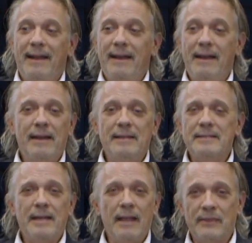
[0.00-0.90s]

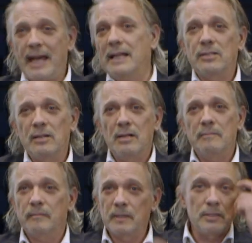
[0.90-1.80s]
And at that
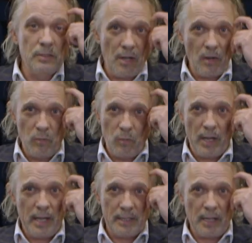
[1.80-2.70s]
time, there's no
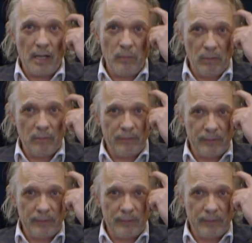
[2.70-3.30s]
way I would have